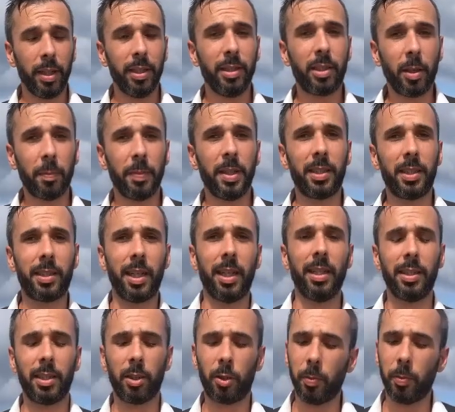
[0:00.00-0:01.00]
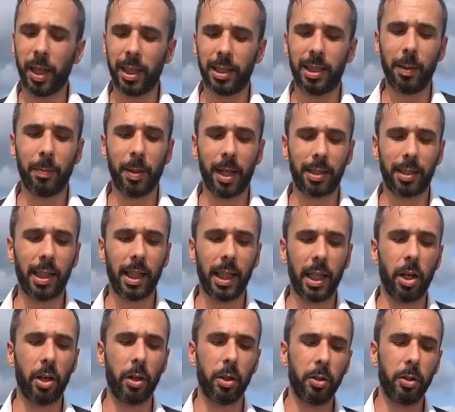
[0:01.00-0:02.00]
In some instances, you might see
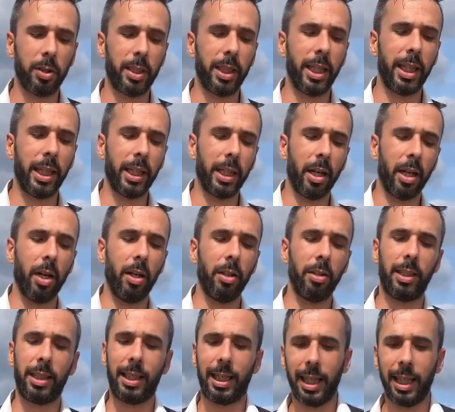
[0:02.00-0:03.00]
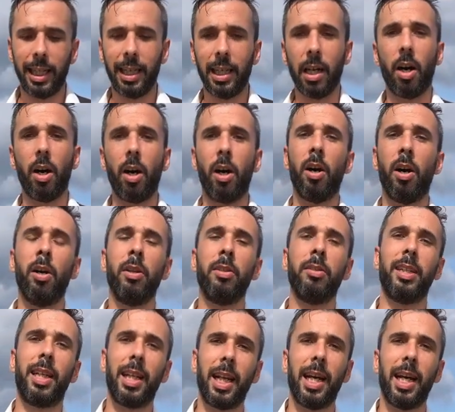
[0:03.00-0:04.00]
bartender using a tin
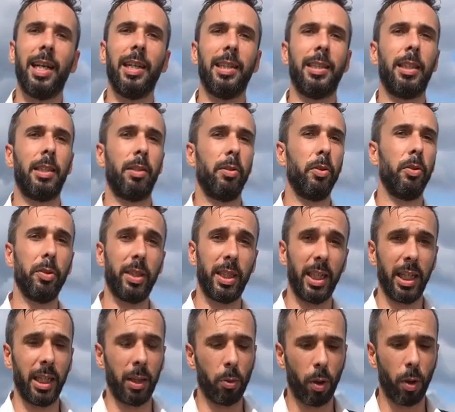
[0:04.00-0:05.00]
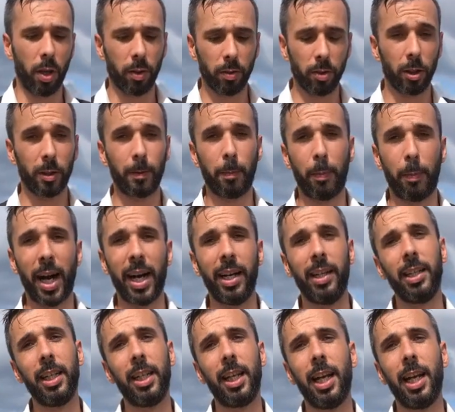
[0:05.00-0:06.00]
on glass, using one of those
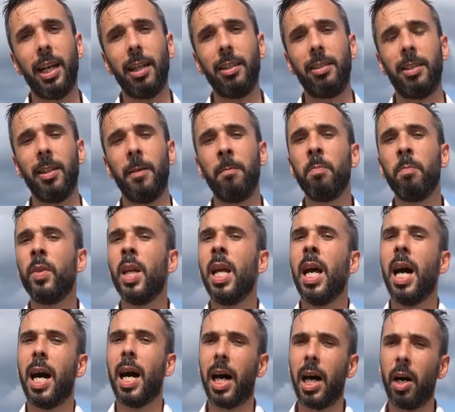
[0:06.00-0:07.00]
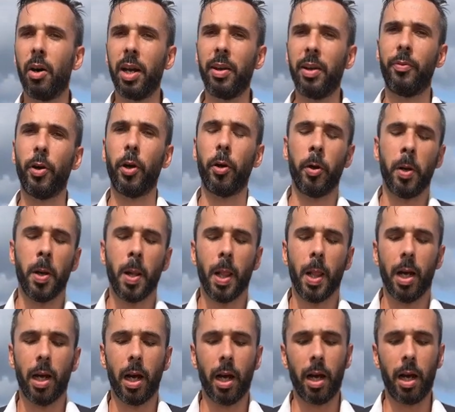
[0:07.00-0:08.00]
pint glass. However,
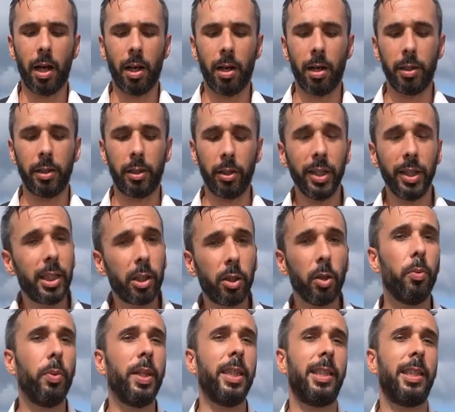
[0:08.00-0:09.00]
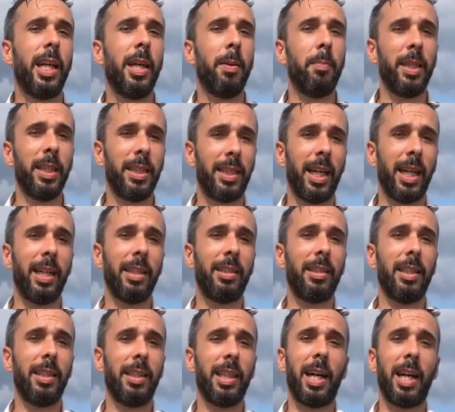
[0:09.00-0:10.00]
uh, the issue with them is that
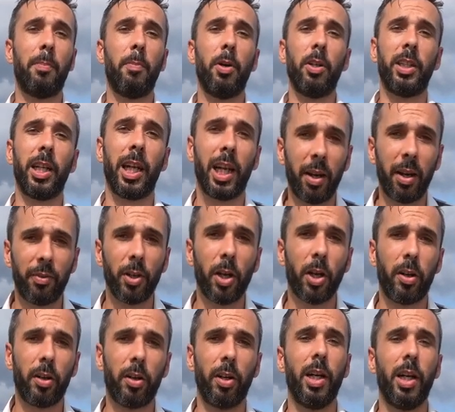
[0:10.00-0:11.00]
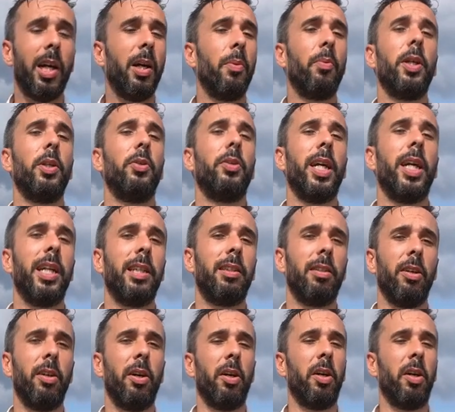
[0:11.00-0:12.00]
they are much heavier and when you get
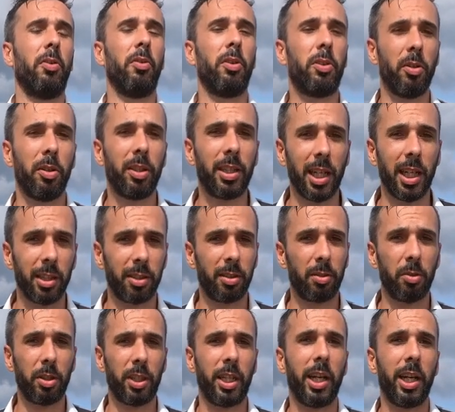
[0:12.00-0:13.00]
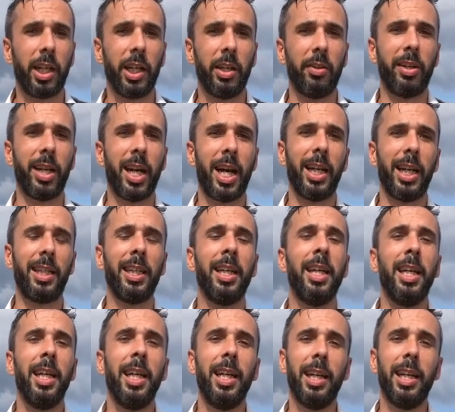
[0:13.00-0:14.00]
100 cocktails to shake in a night,
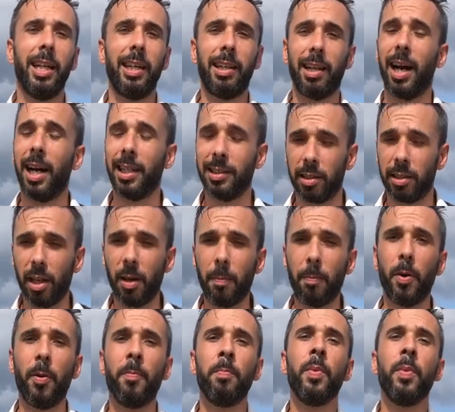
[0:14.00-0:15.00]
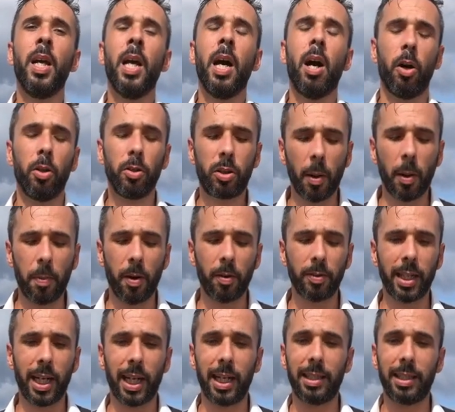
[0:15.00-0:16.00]
it adds up. On top of
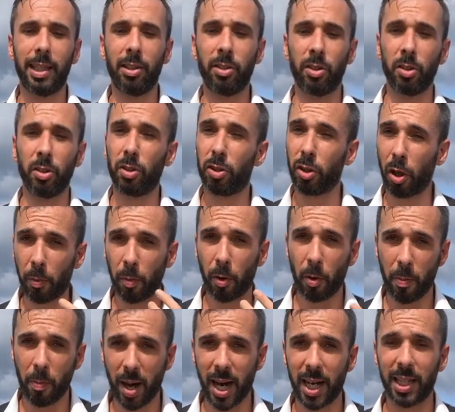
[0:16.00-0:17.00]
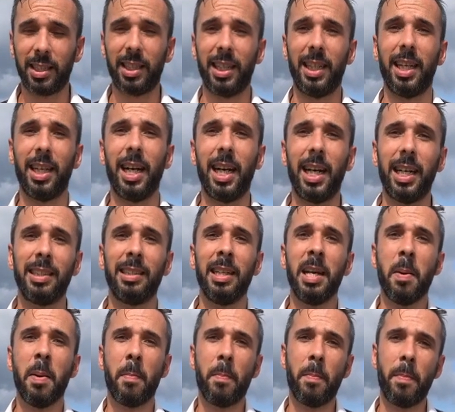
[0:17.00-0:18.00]
that, the thermal mass it has
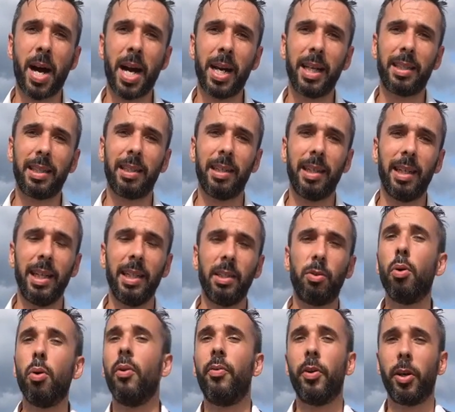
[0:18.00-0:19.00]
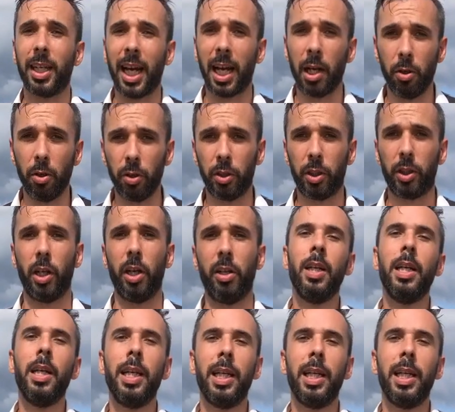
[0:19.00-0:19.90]
might lead to overdilution.